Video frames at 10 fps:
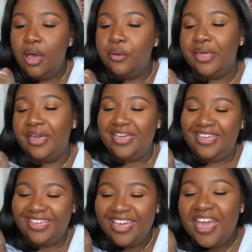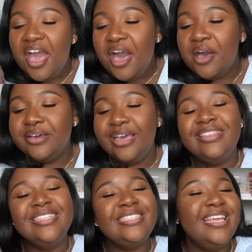Okay,
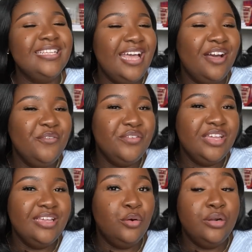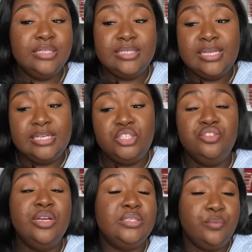this next outfit, or this next
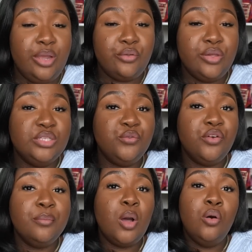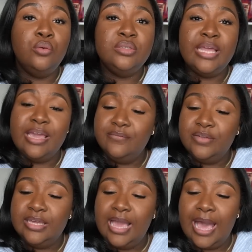dress rather, is from Old
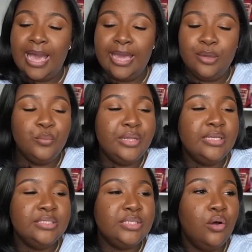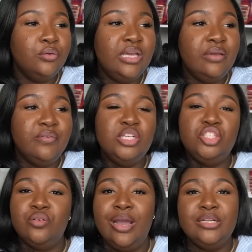Navy. I went into Old Navy,
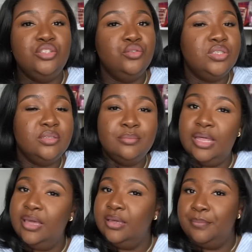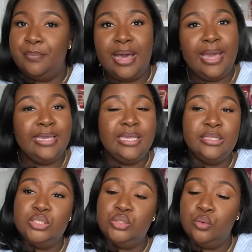tried to do some like buying in
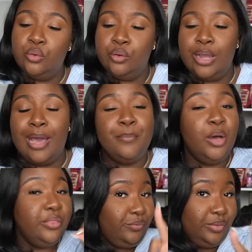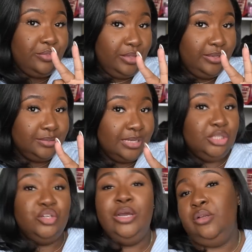the store. I bought 3 things.
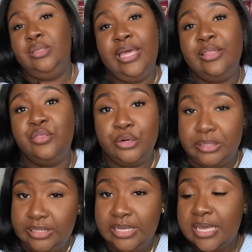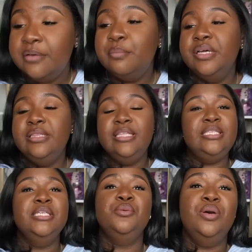I tried on like 30. But
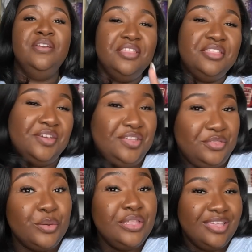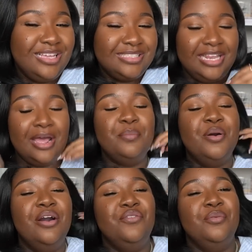this is one of the three things that I
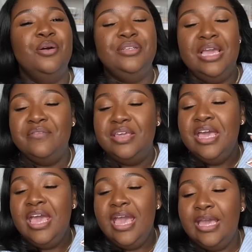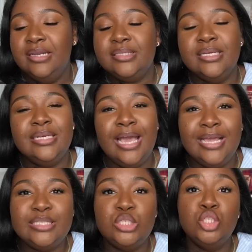bought from Old Navy. And it's a
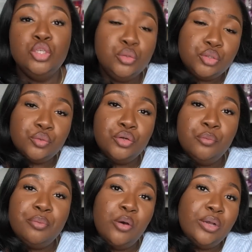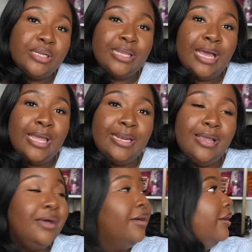nice neutral polka dot.
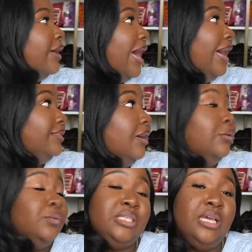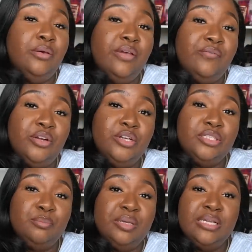I thought it was yellow at
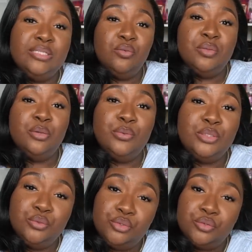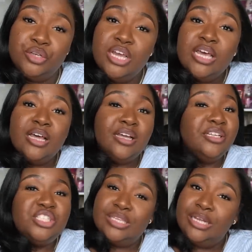first. Bean told me it was neutral,
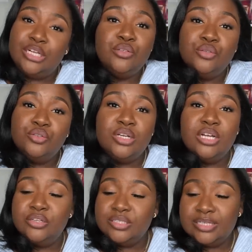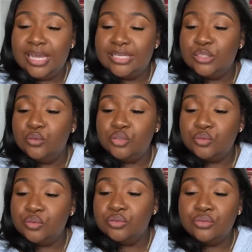just like a neutral color. It's nice
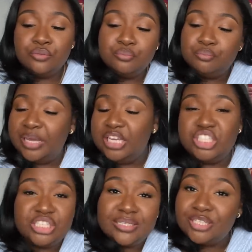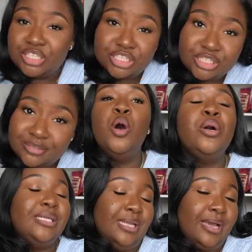neutral beige-ish
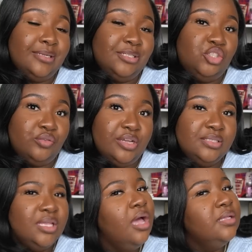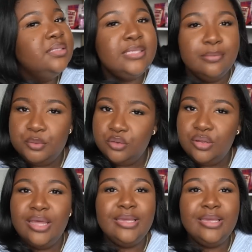polka dot dress. Simple.